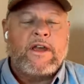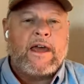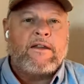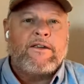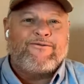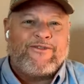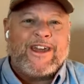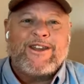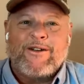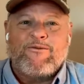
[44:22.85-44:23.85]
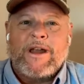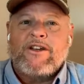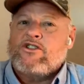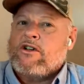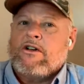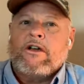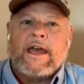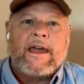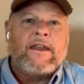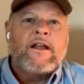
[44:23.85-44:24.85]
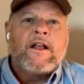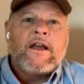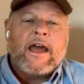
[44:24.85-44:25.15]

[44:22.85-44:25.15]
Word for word: You can't feed everybody on sugarcane.